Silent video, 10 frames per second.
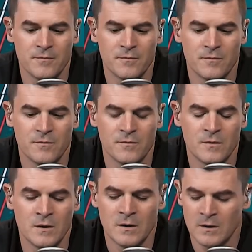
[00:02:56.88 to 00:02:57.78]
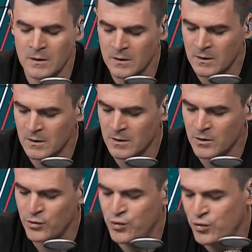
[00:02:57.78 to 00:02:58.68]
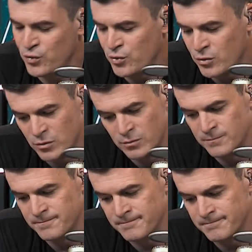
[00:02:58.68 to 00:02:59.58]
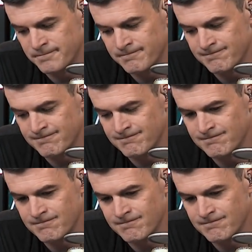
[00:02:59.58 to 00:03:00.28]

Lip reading: Nothing is said.